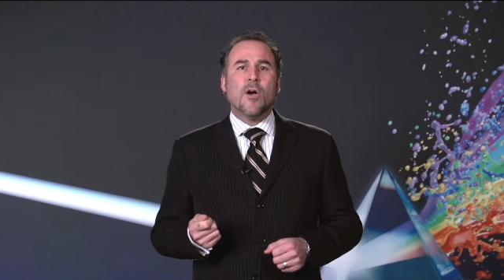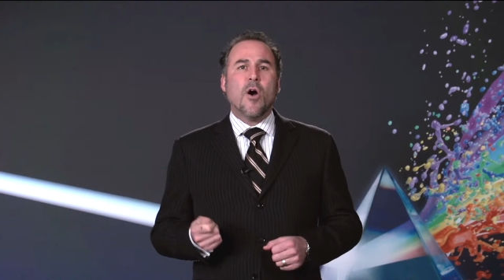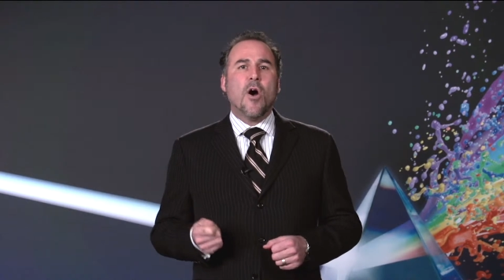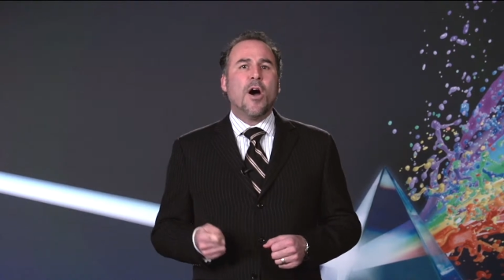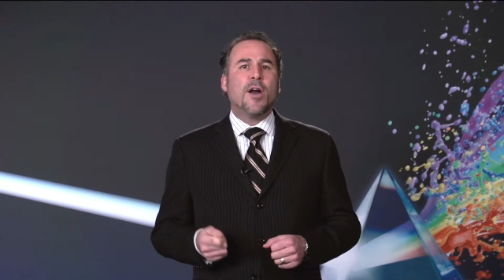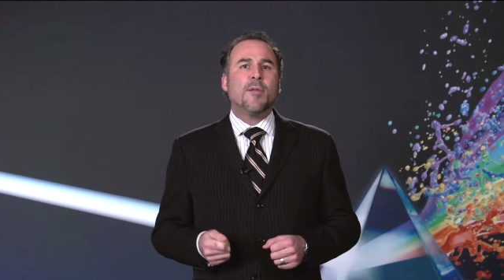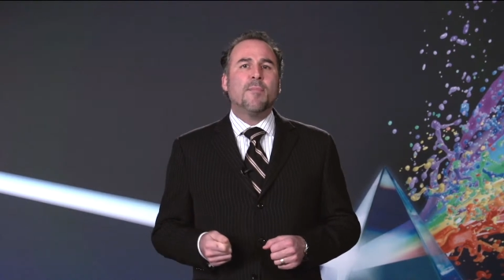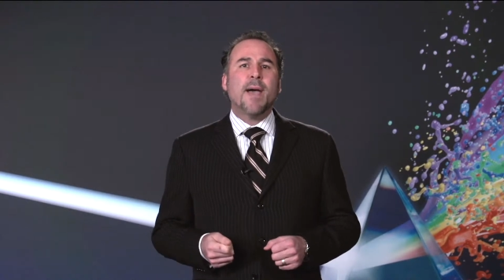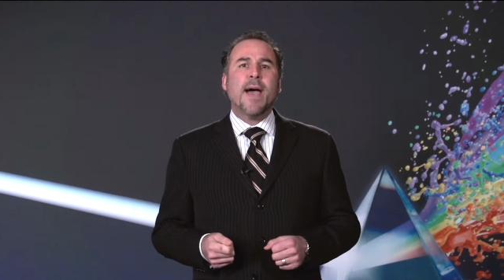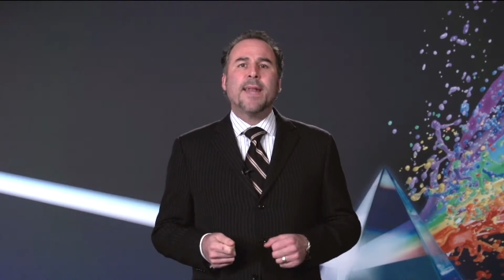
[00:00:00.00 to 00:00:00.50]

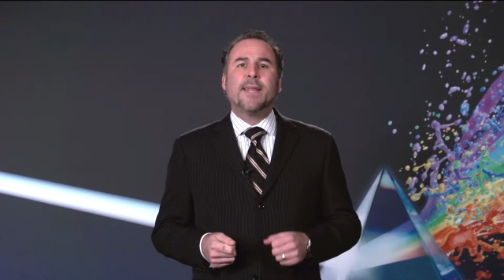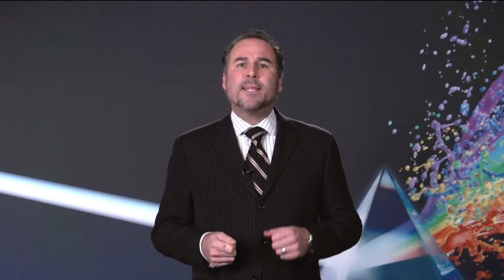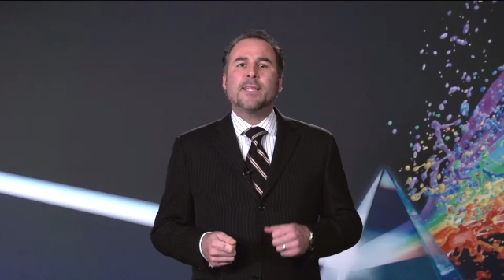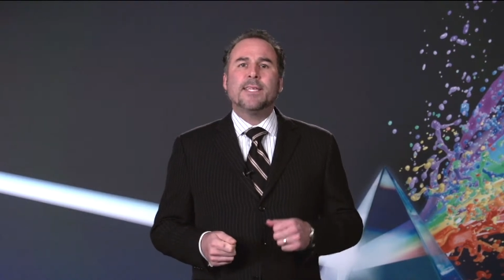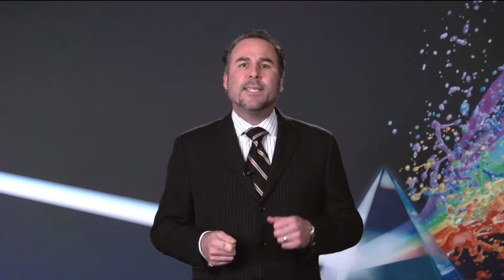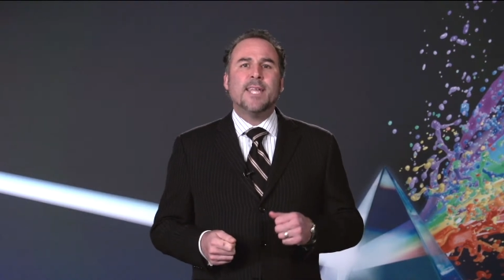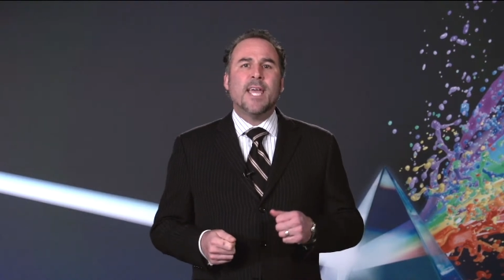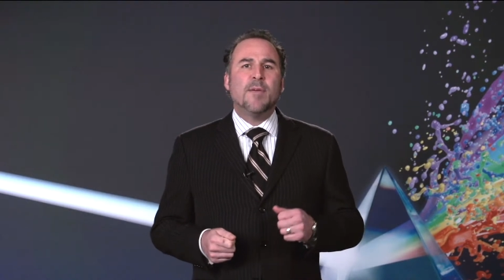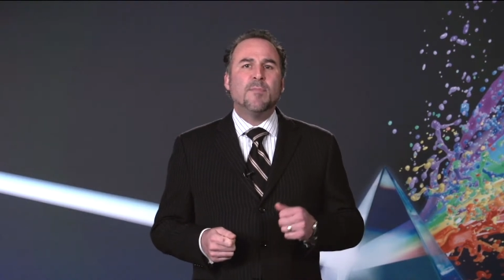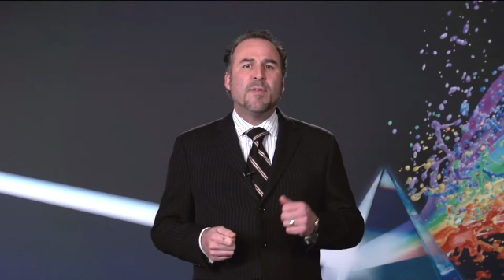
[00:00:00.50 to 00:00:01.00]

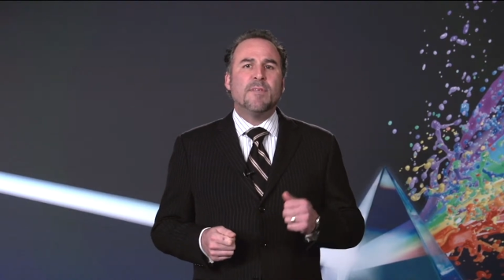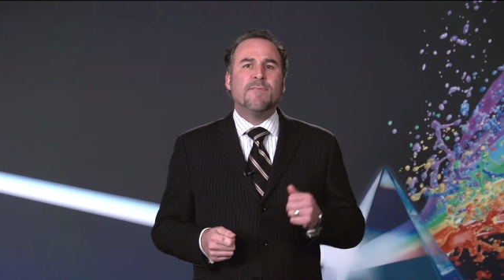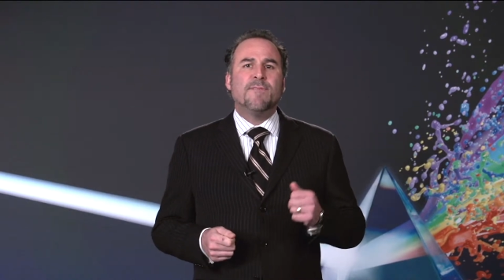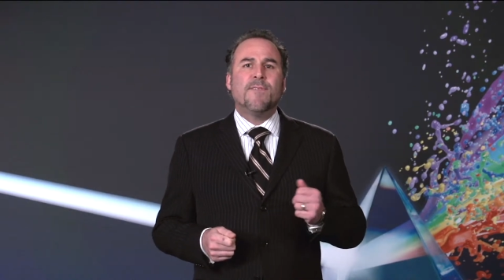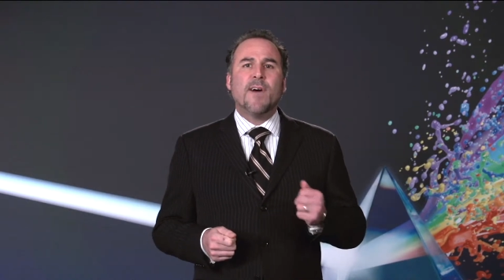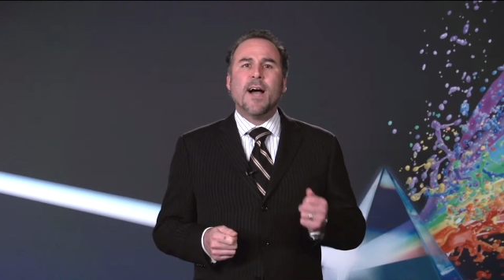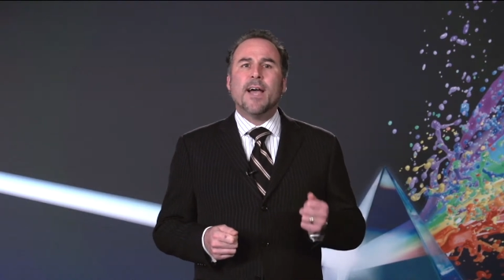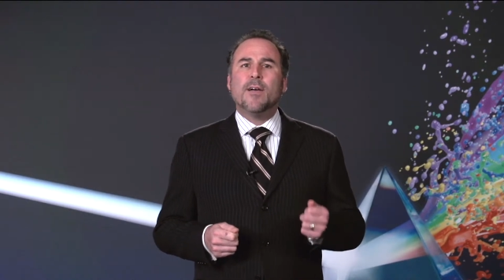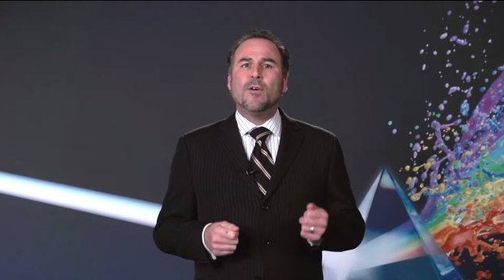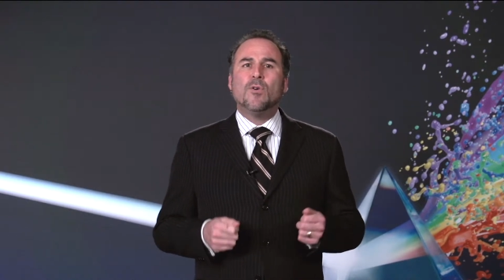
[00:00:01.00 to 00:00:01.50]
automatically name and
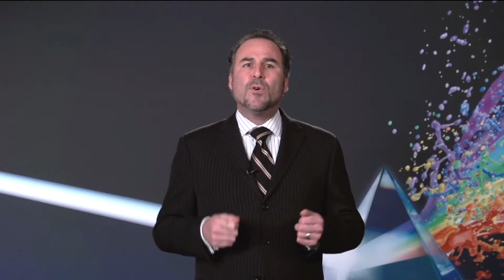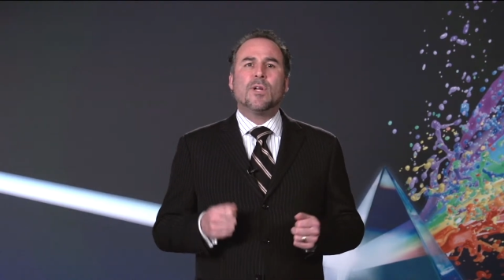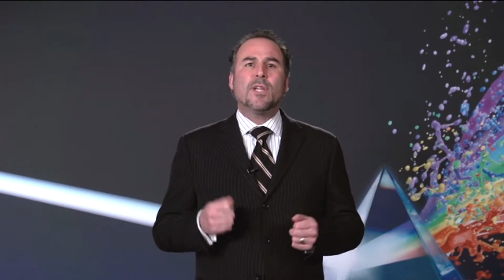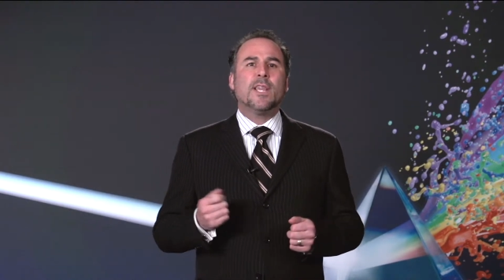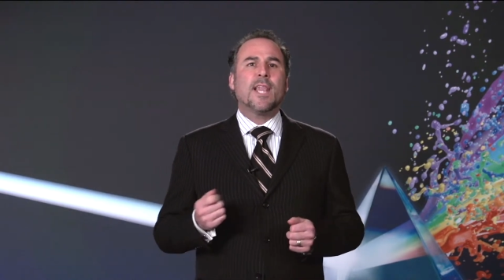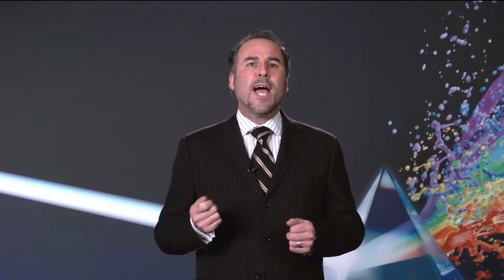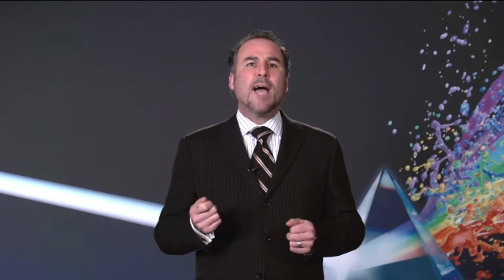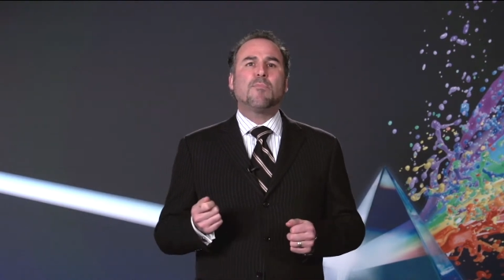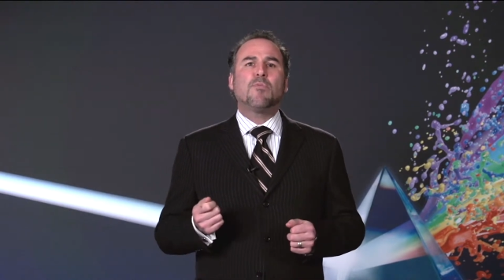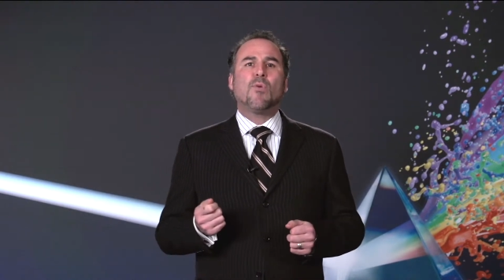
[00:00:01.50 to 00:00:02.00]
file,
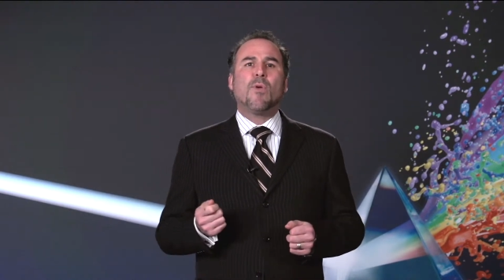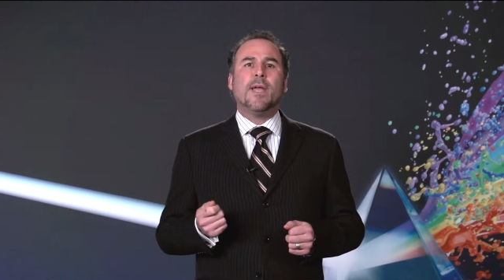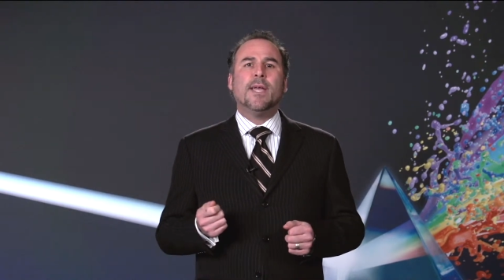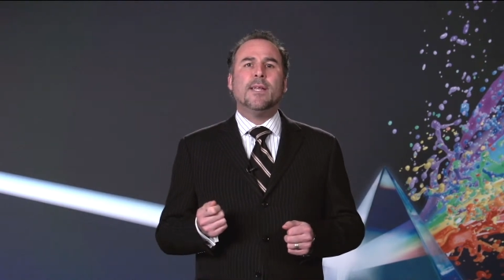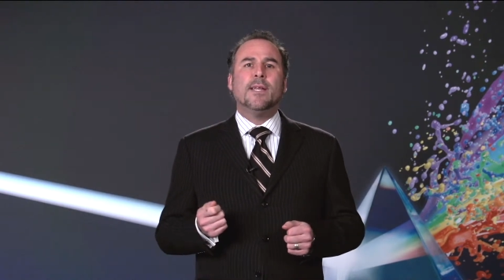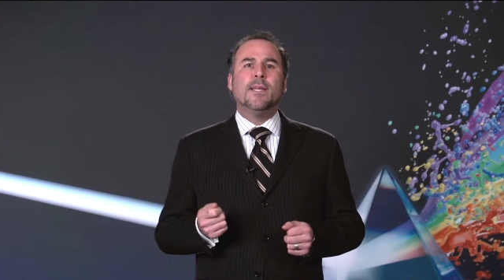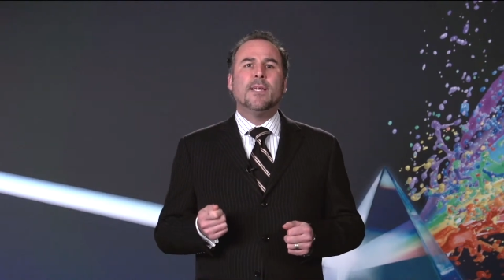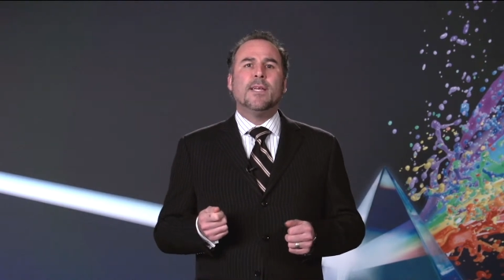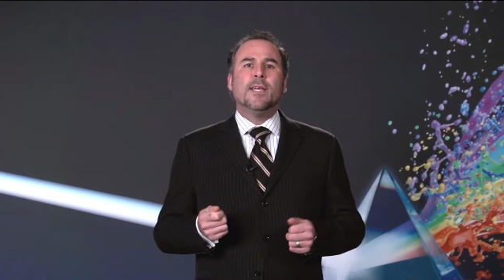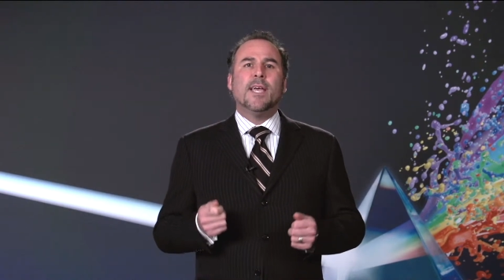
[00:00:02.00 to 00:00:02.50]
collaborate,